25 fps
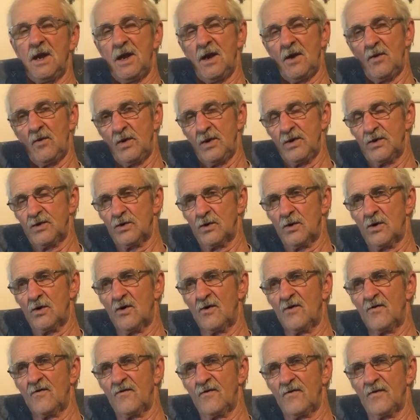and we
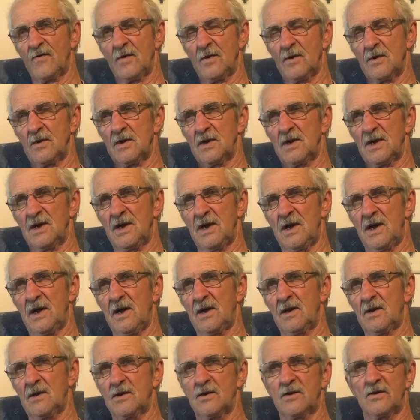drove,
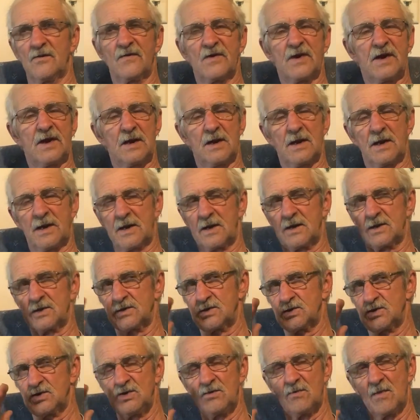I don't know, I had like a
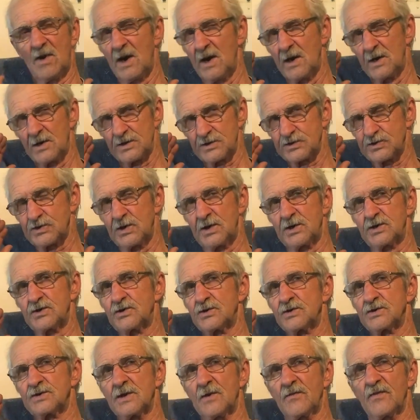2-mile stretch
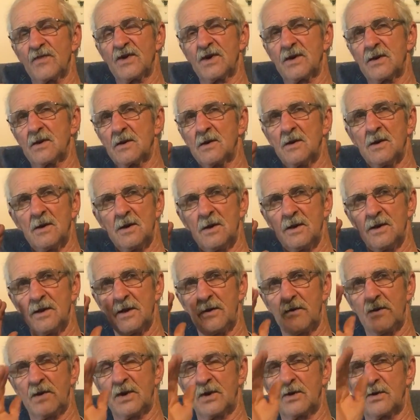or something,
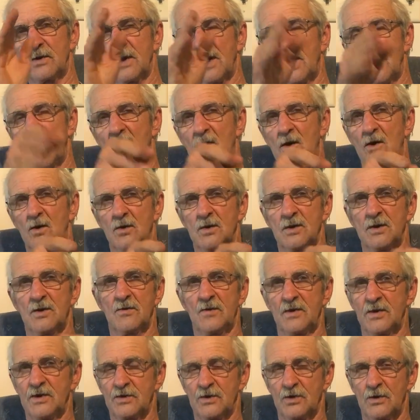that we go down,
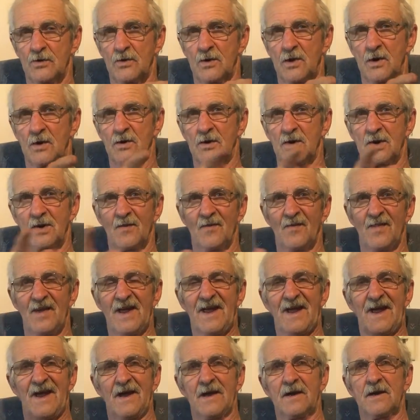we turn around and come
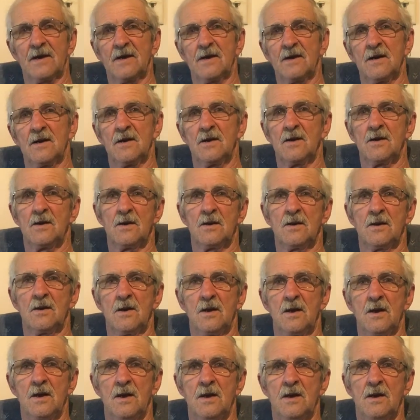back,
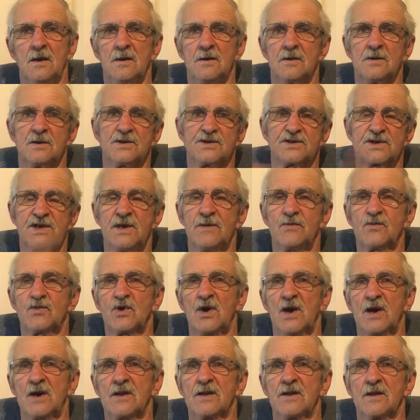and just keep
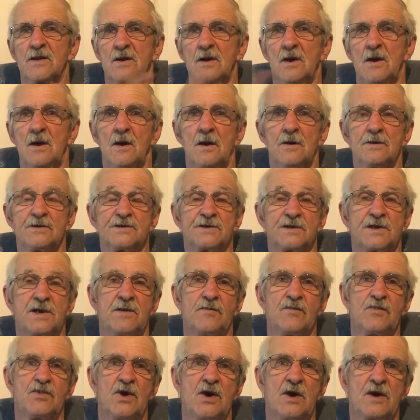track of the guards and
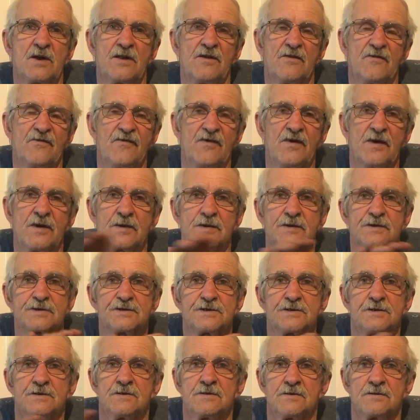keep track of the fence
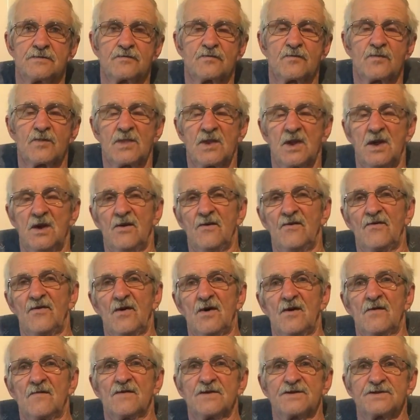in
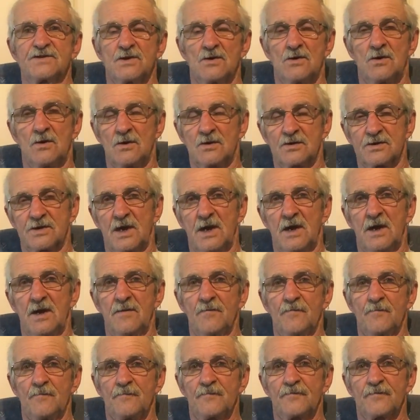front of us the whole
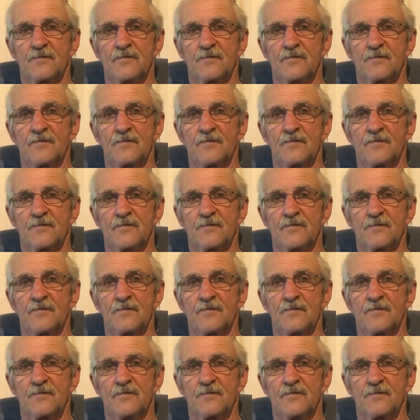time.